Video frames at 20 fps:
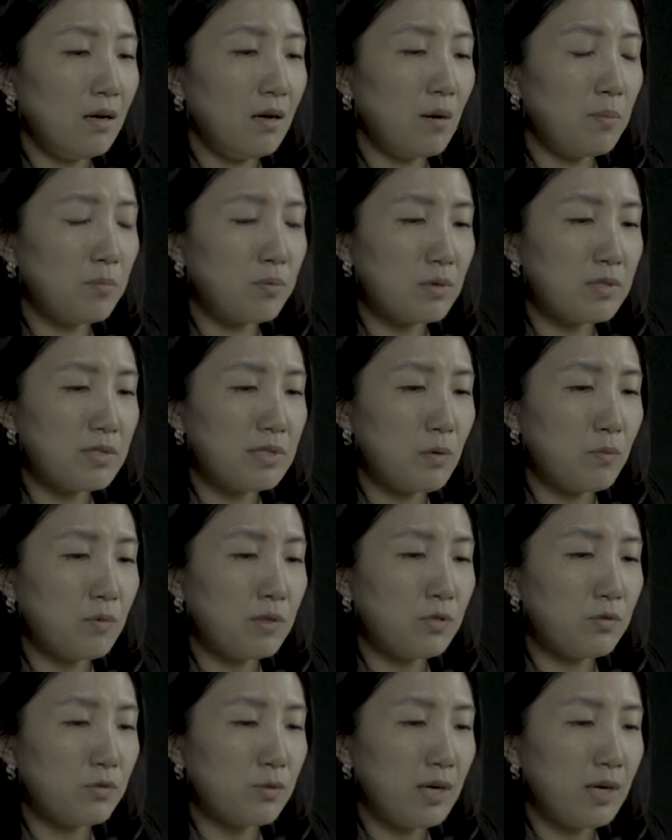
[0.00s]
uh, approach
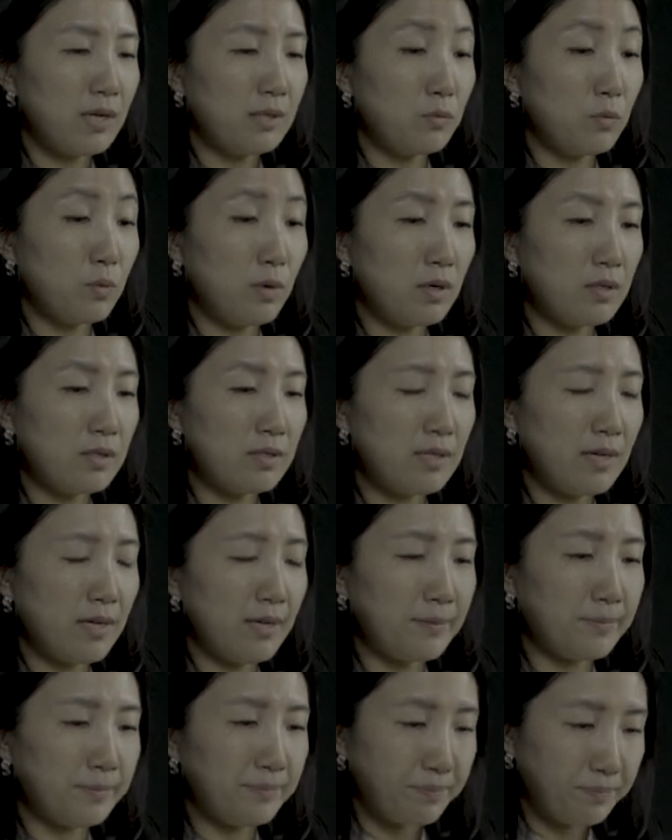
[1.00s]
that we tried was
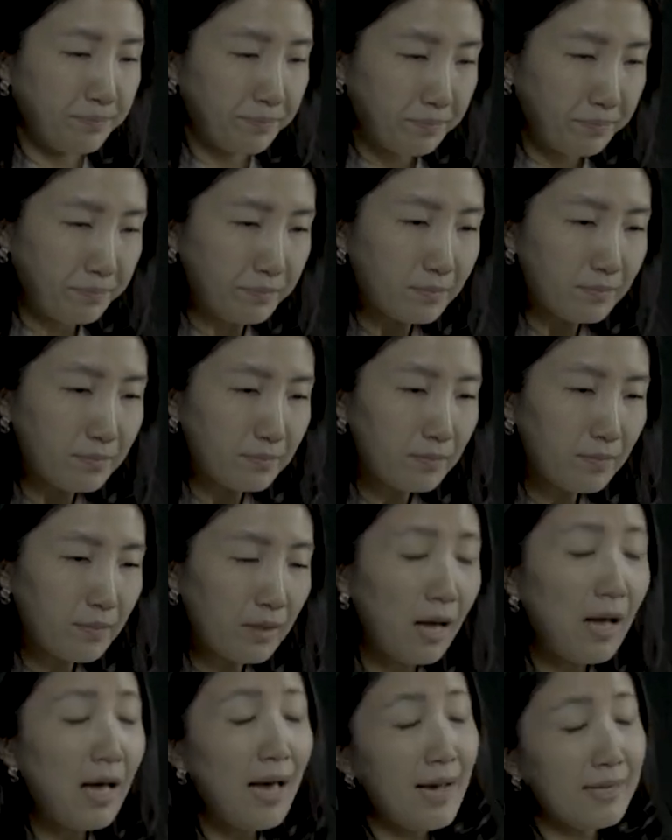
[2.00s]
um,
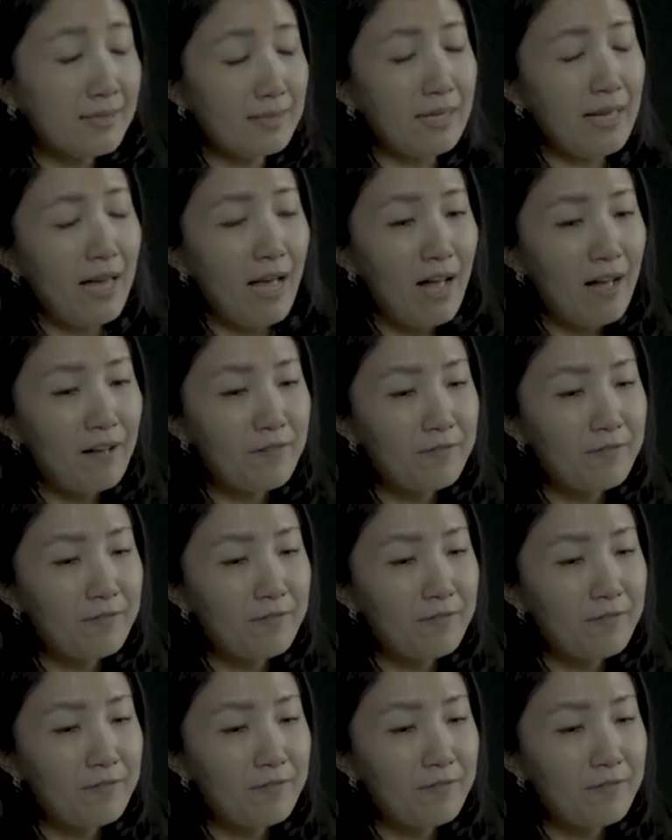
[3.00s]
actually